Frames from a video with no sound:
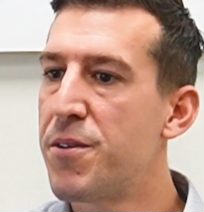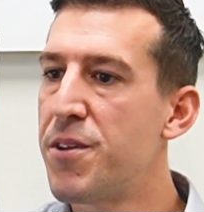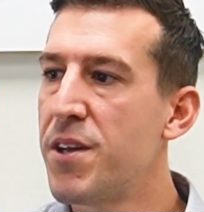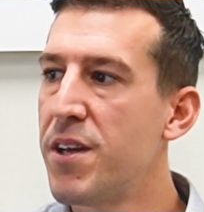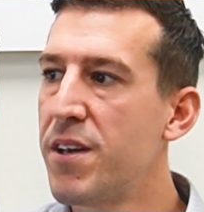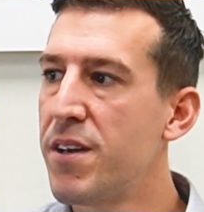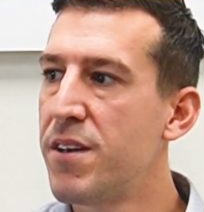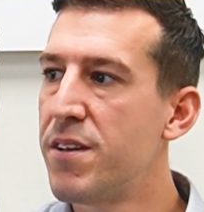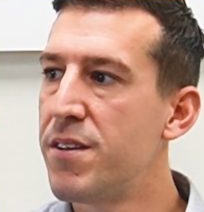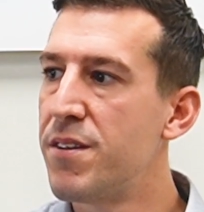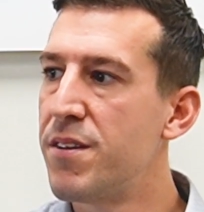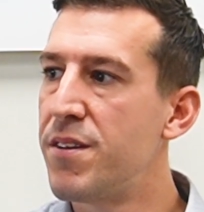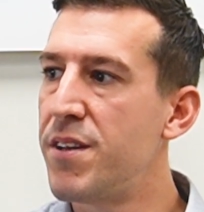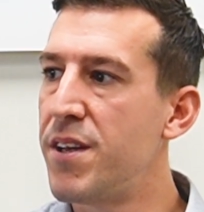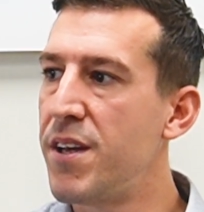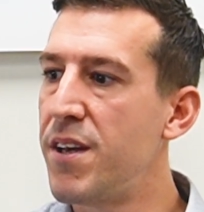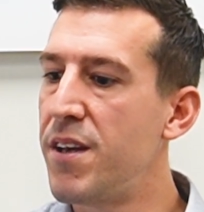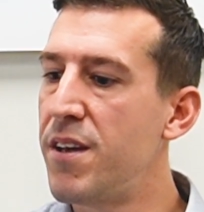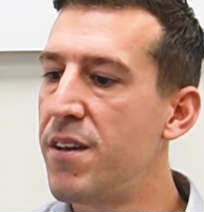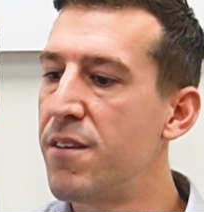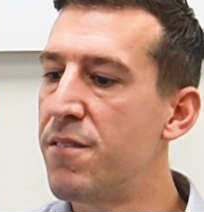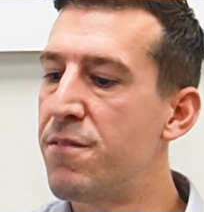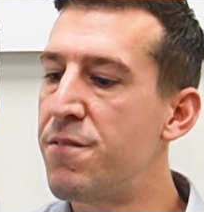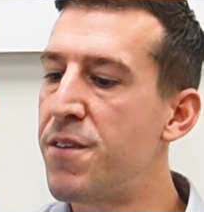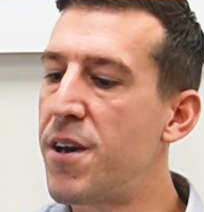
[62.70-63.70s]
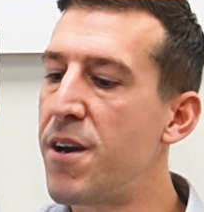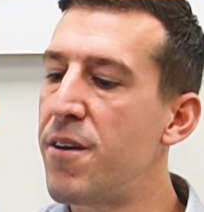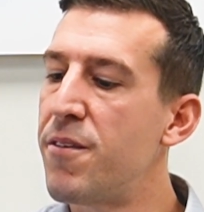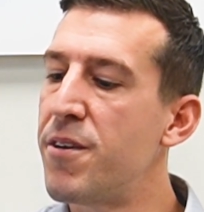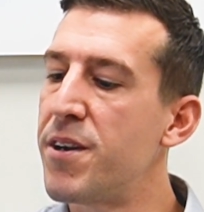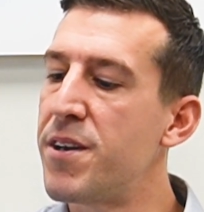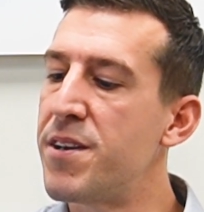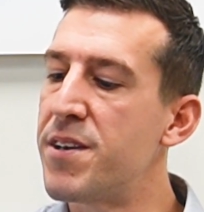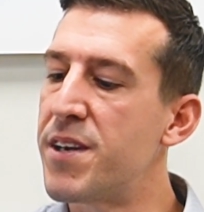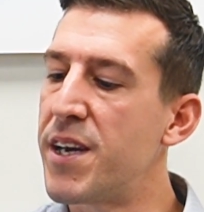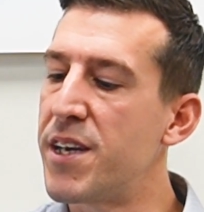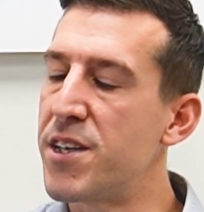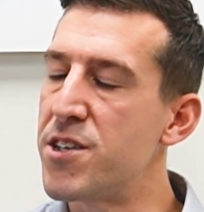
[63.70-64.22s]
think the
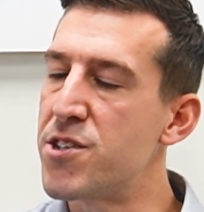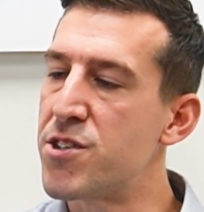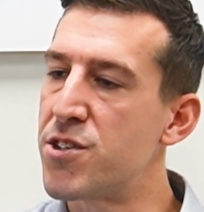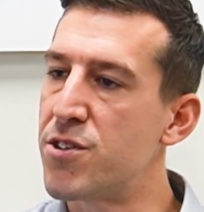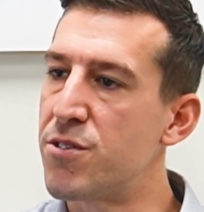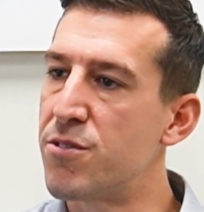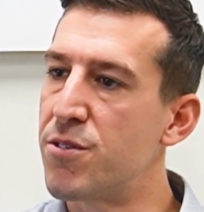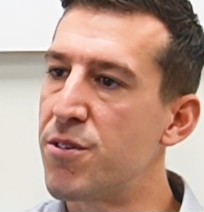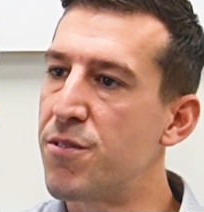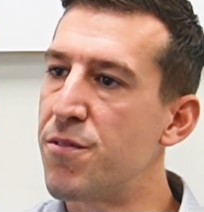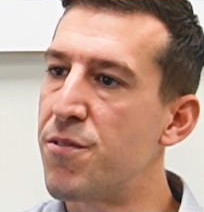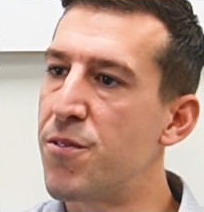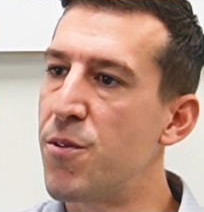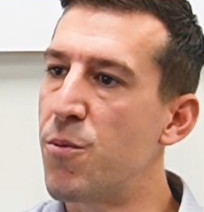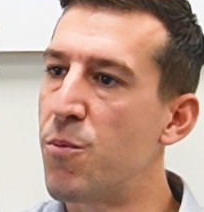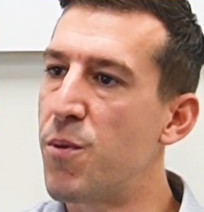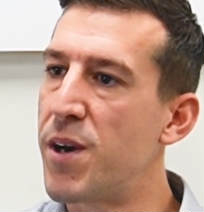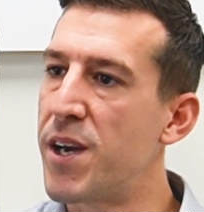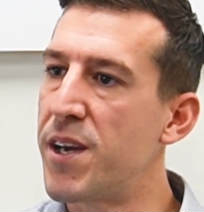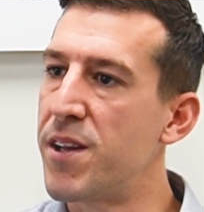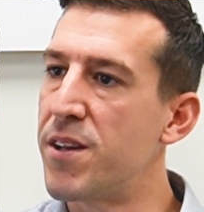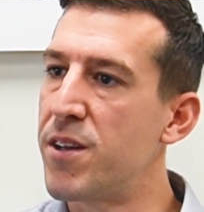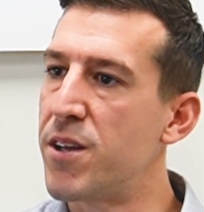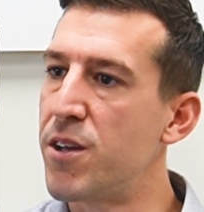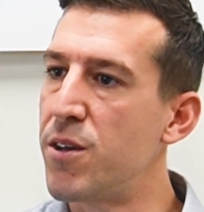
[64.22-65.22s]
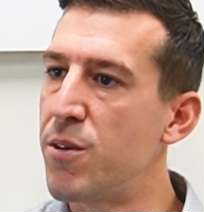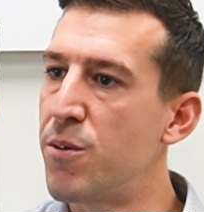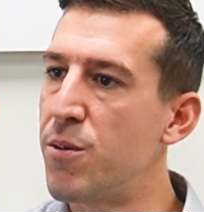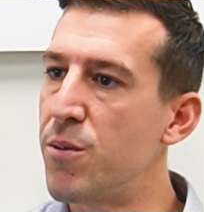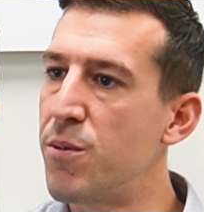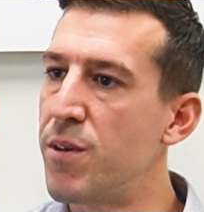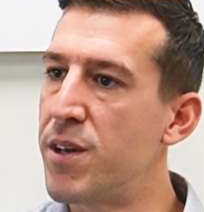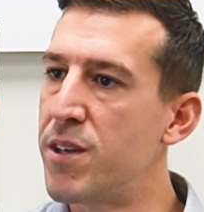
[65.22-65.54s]
varied nature of the way that you